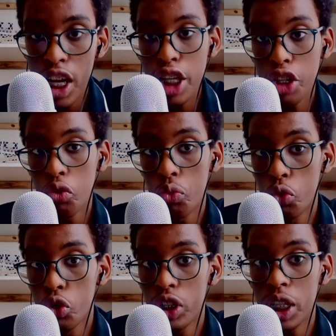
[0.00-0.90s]
you
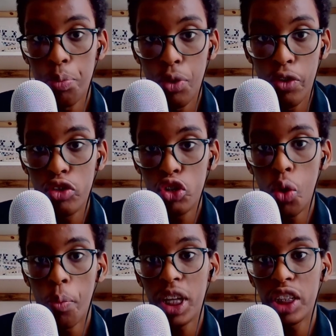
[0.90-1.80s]
would improve so
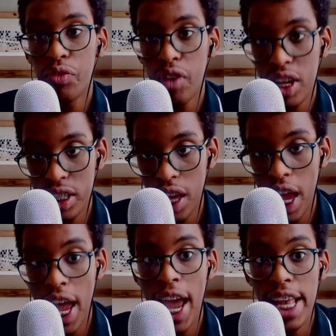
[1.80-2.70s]
much faster.
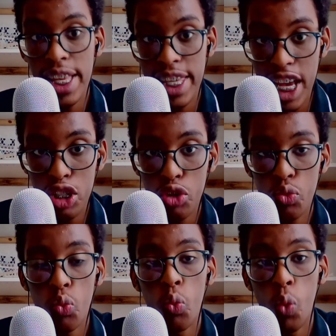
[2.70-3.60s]
And that's
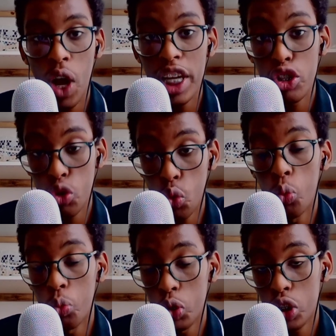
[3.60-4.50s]
one is
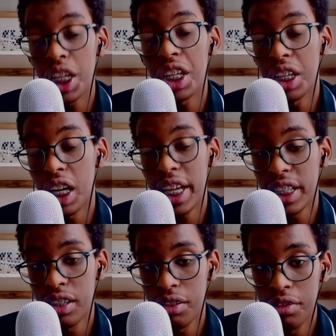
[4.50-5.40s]
almost 3, right?
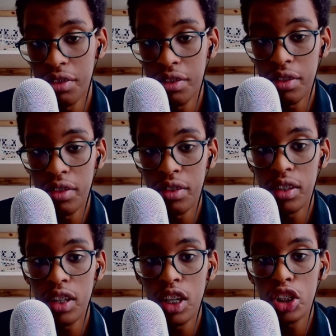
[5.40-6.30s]

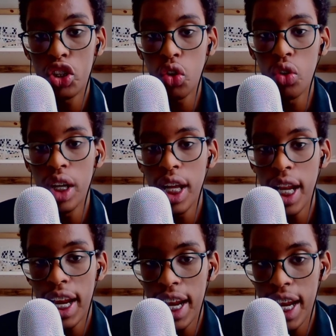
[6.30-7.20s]
So
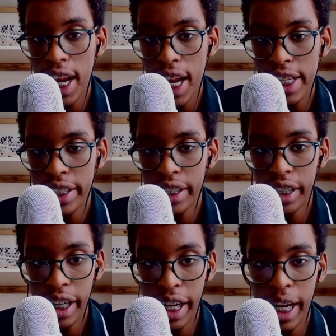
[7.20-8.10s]
let's
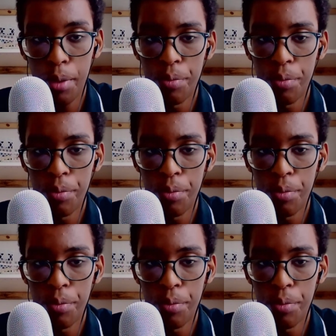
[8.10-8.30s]
recap.